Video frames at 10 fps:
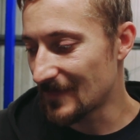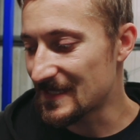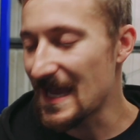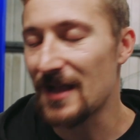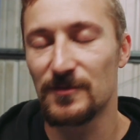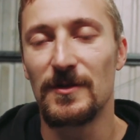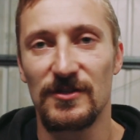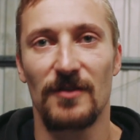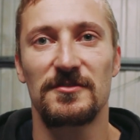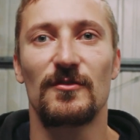
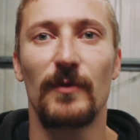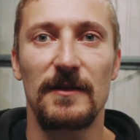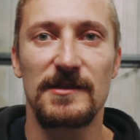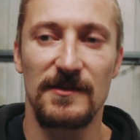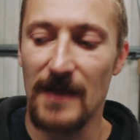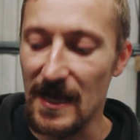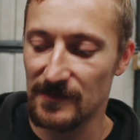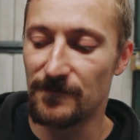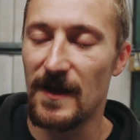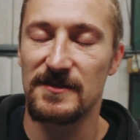attachments onto the wheel to
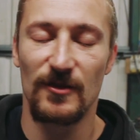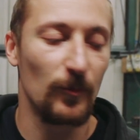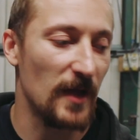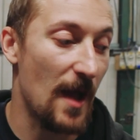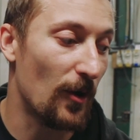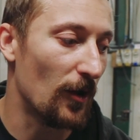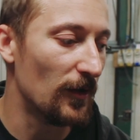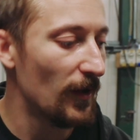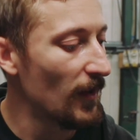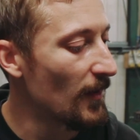actually fasten the hubcap
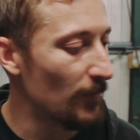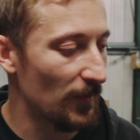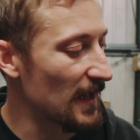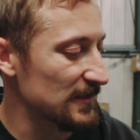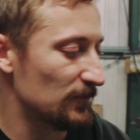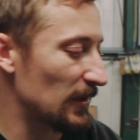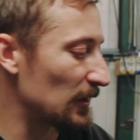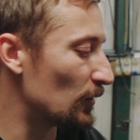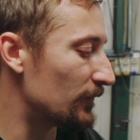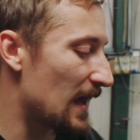on, but we
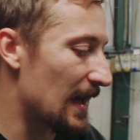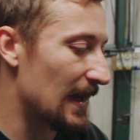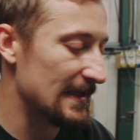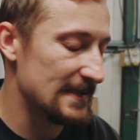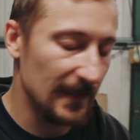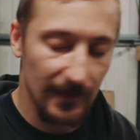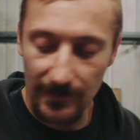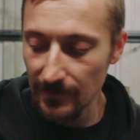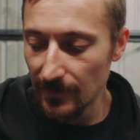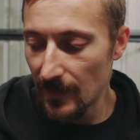can cover that later.
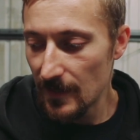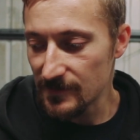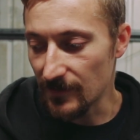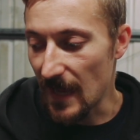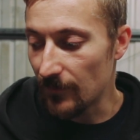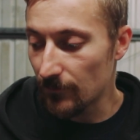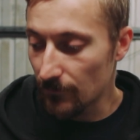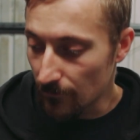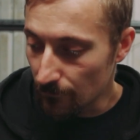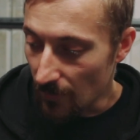So yeah,
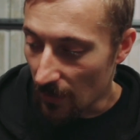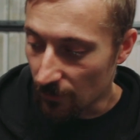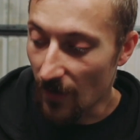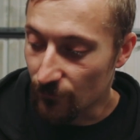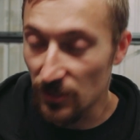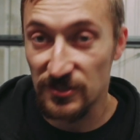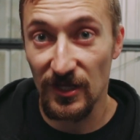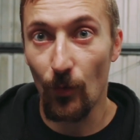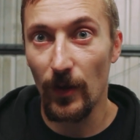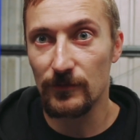I've got a
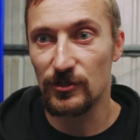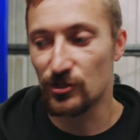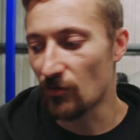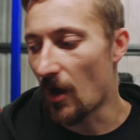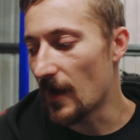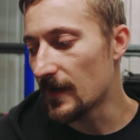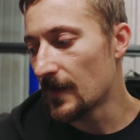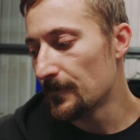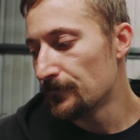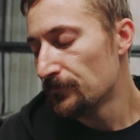steel wheel to try
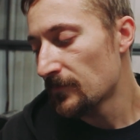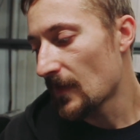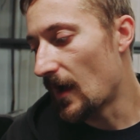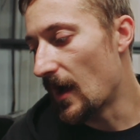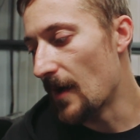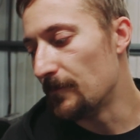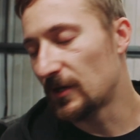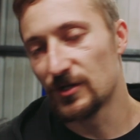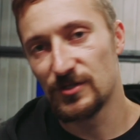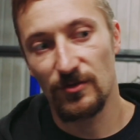
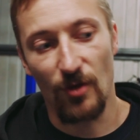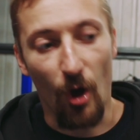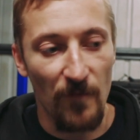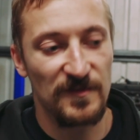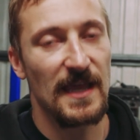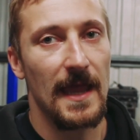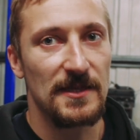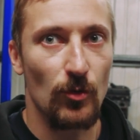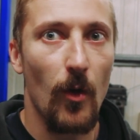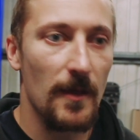because the offset
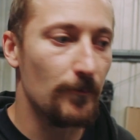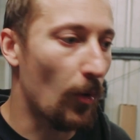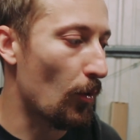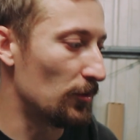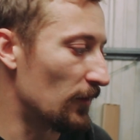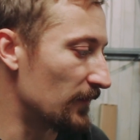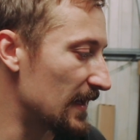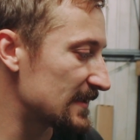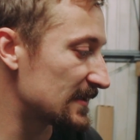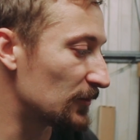is quite important on
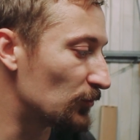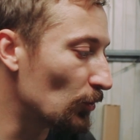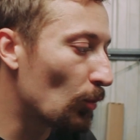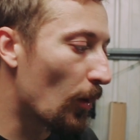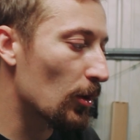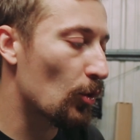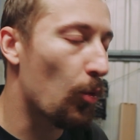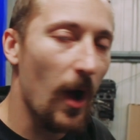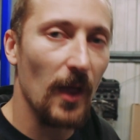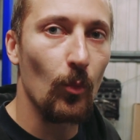this. I do want
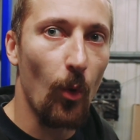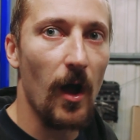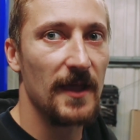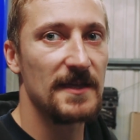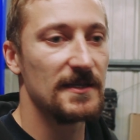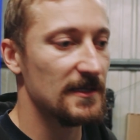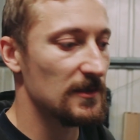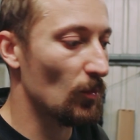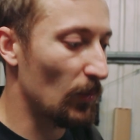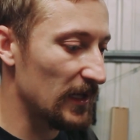quite wide
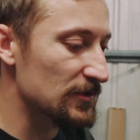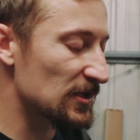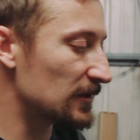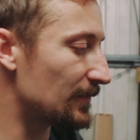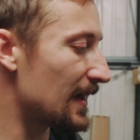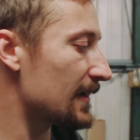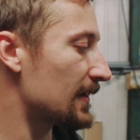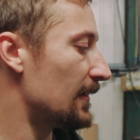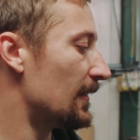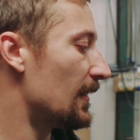wheels on the back,